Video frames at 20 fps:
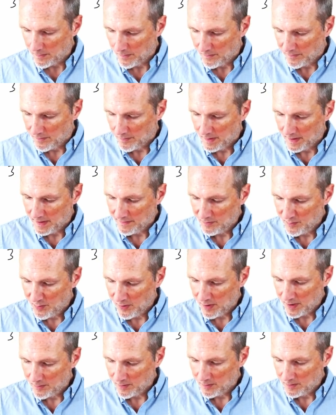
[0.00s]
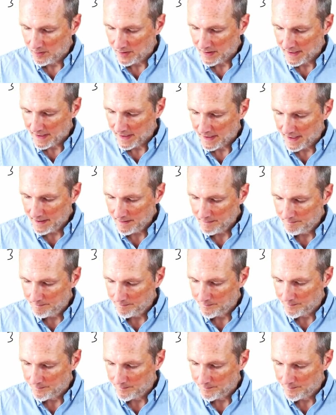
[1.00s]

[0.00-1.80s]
for whatever point we're looking at,